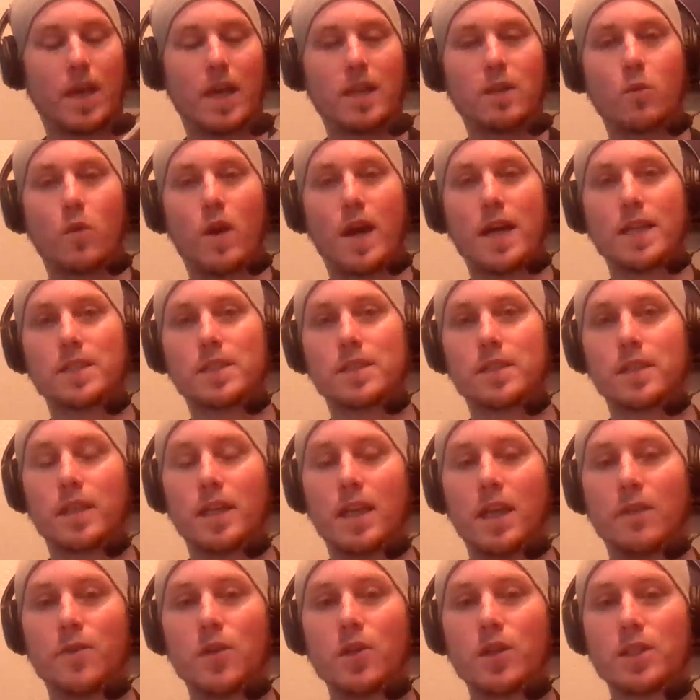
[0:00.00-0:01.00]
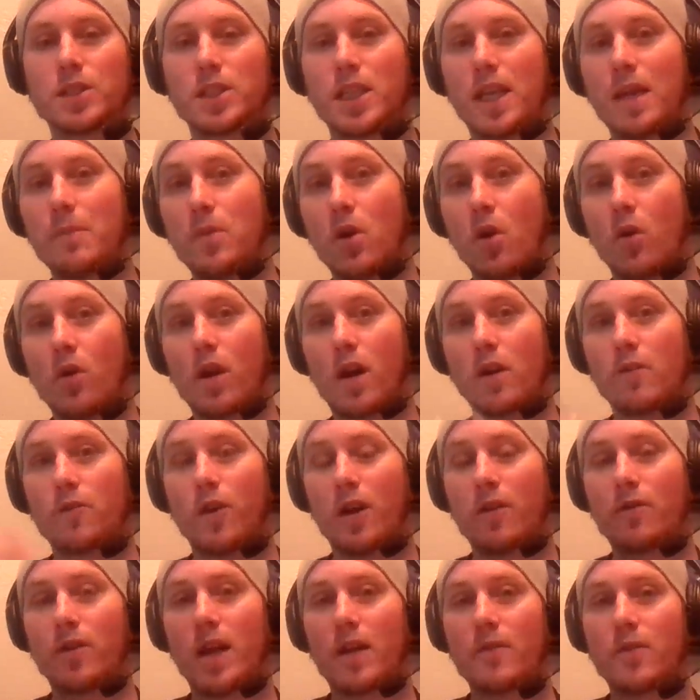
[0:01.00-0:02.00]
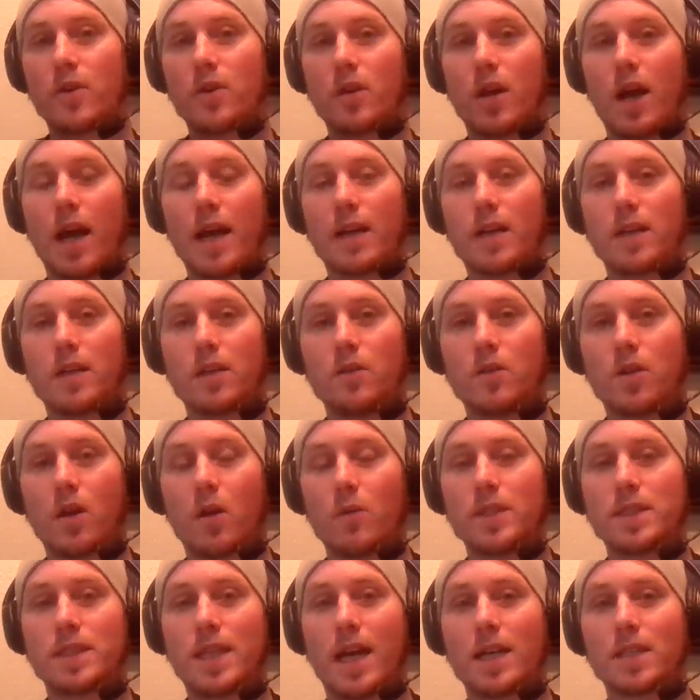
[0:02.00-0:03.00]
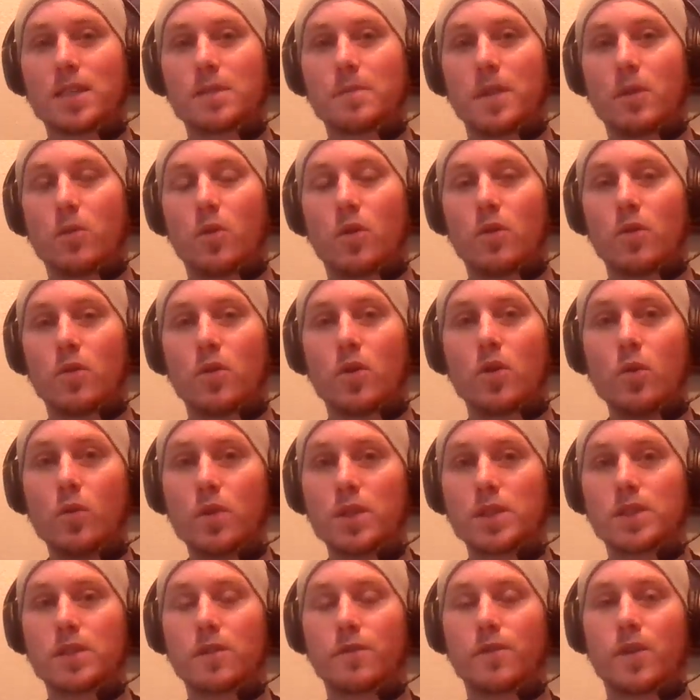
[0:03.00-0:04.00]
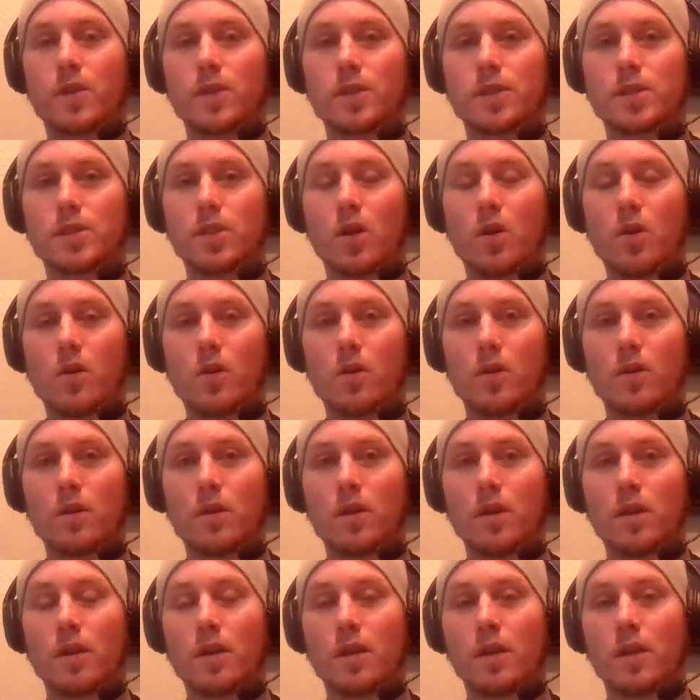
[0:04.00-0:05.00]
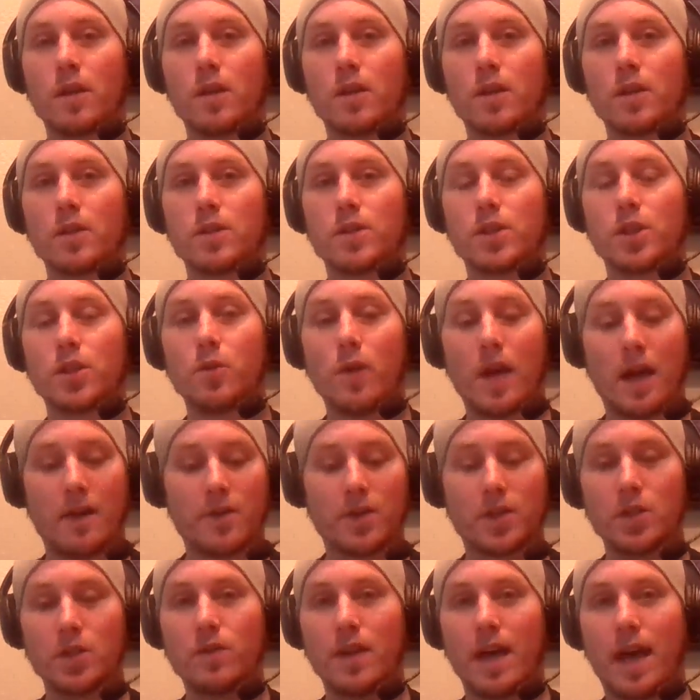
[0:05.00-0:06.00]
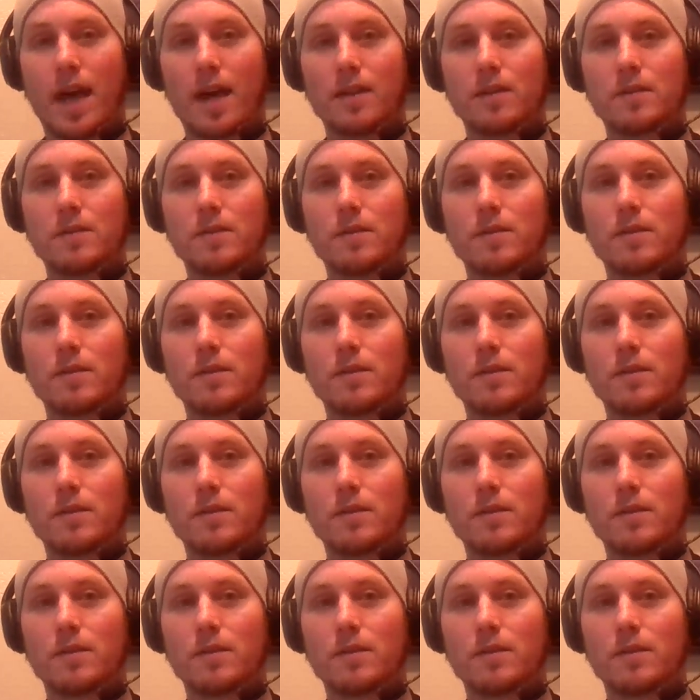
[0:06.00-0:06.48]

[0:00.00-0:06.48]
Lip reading: Otherwise, if you could just keep going on forever and ever, you can always ask me, well, who was the first soul to ever do that?